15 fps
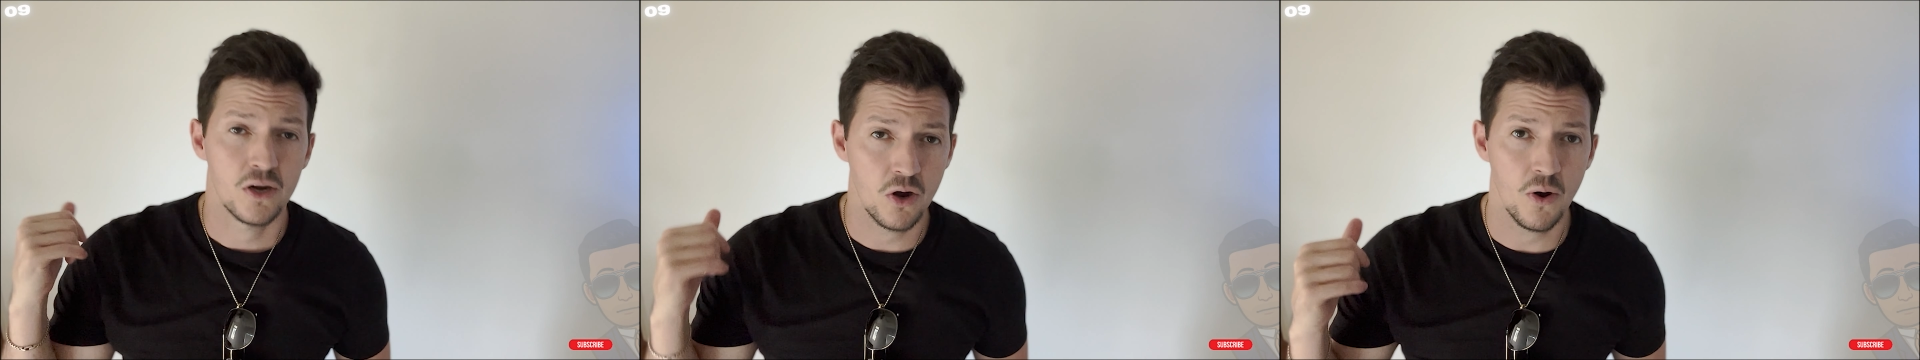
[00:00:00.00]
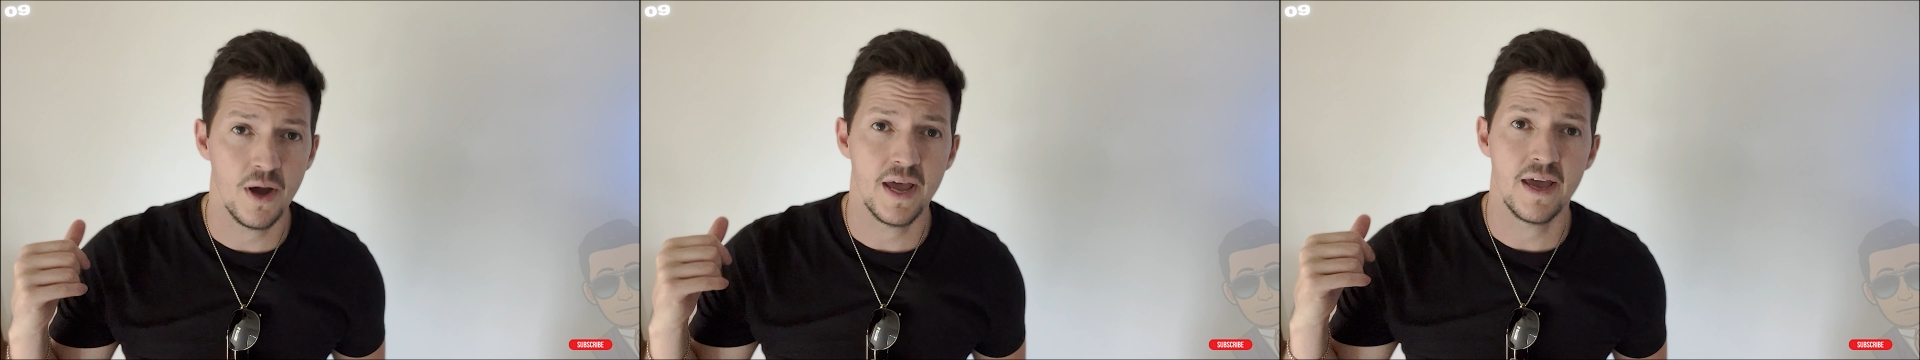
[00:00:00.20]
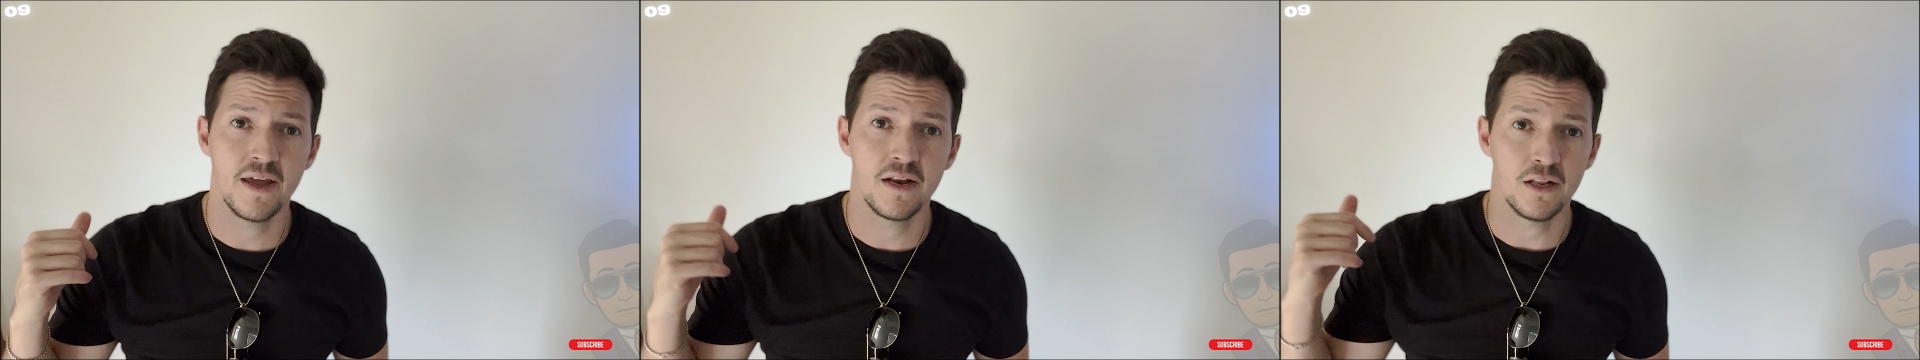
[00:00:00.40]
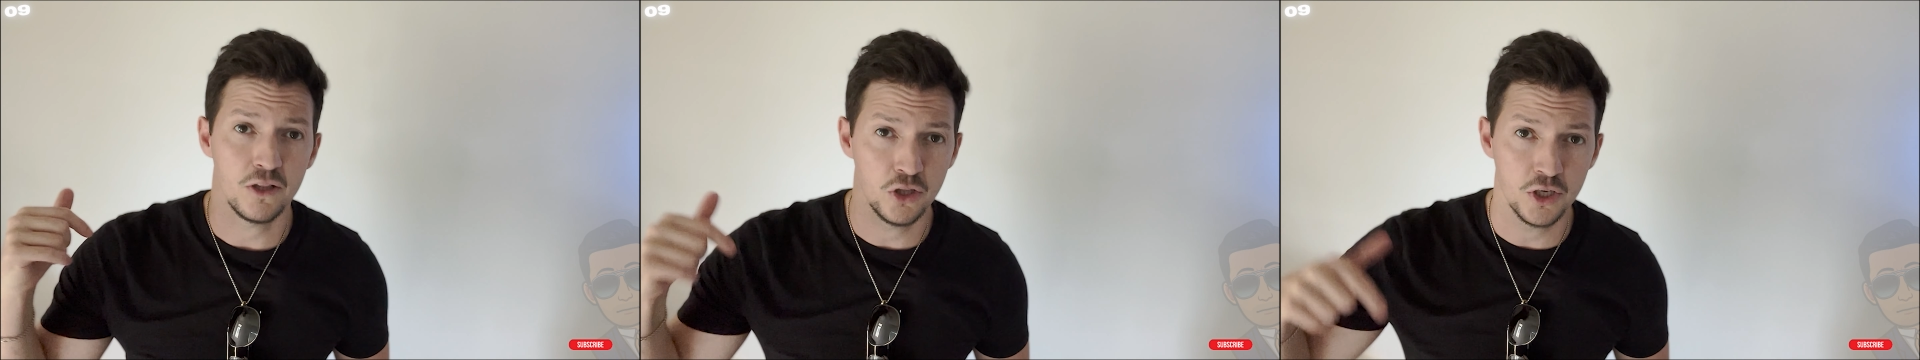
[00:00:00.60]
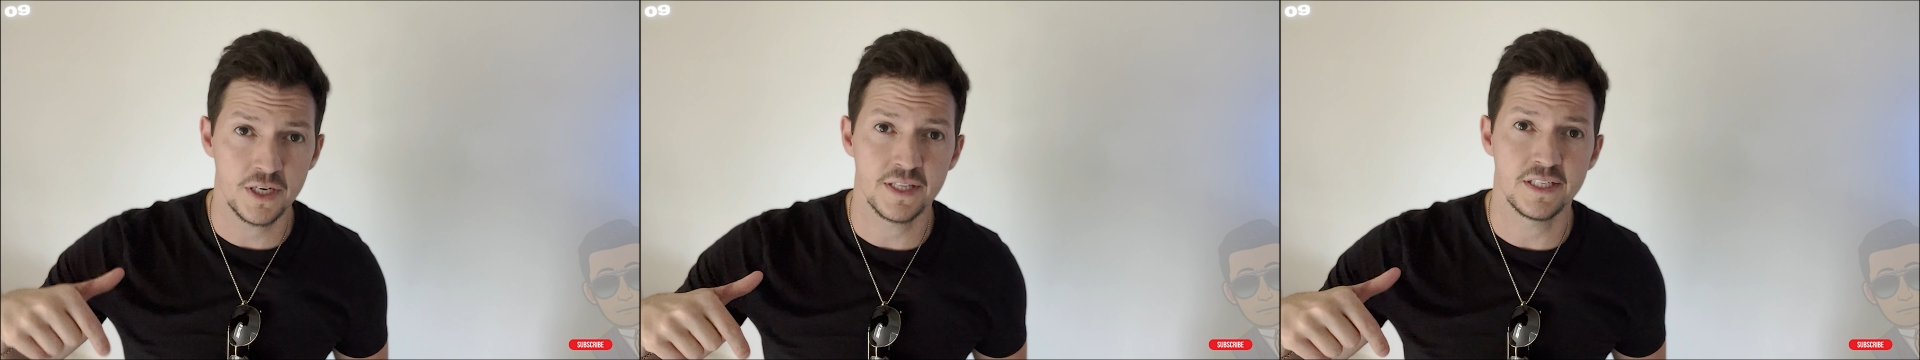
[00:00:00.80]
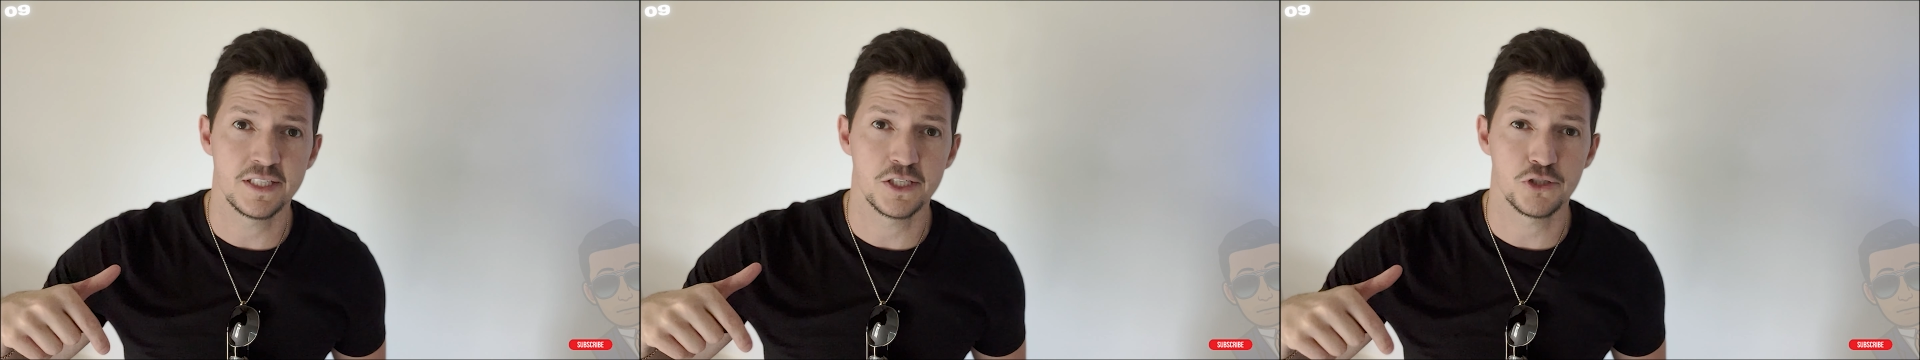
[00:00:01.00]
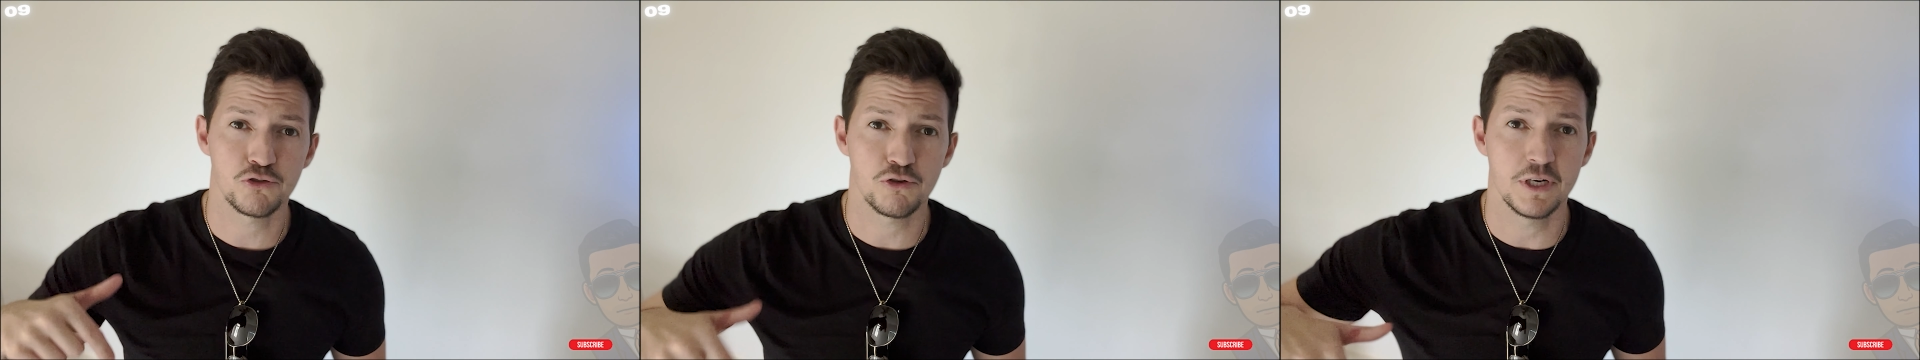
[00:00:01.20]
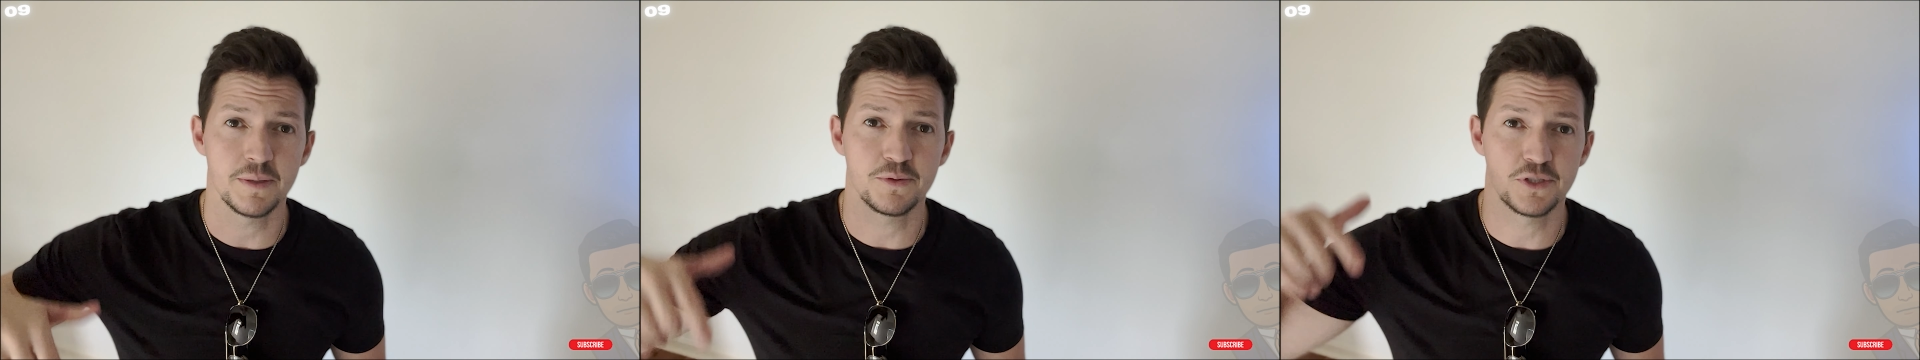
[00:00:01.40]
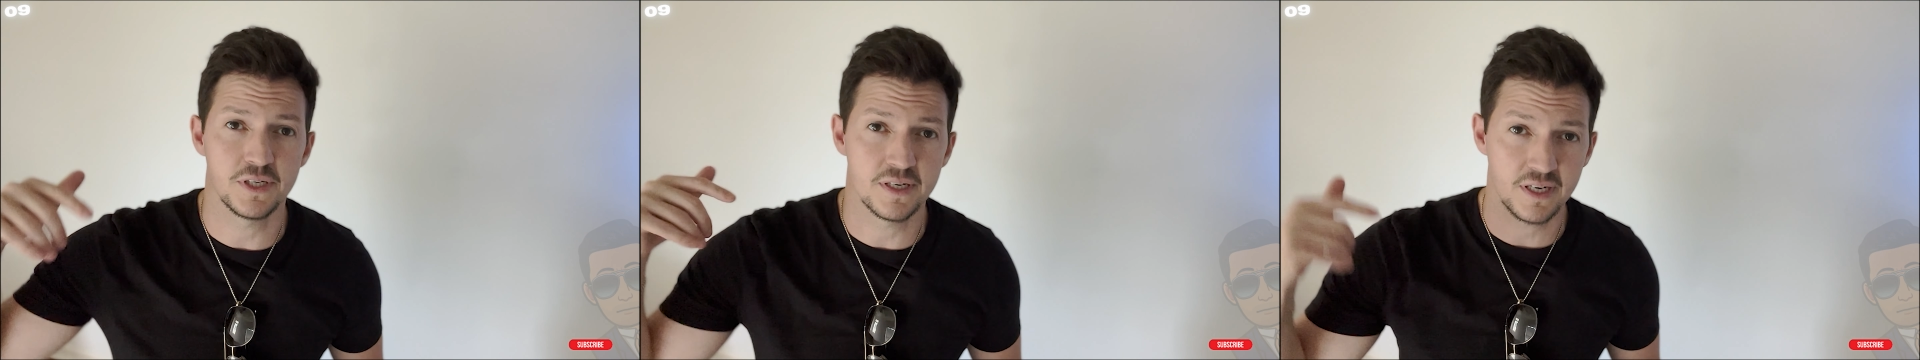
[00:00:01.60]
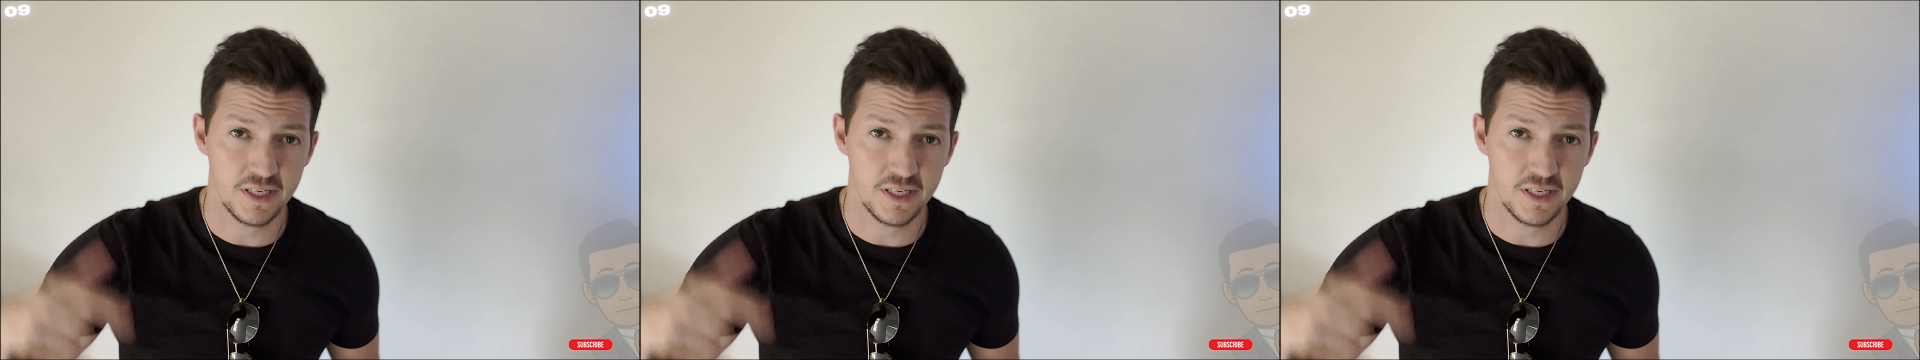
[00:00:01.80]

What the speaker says: Go ahead, look in the description,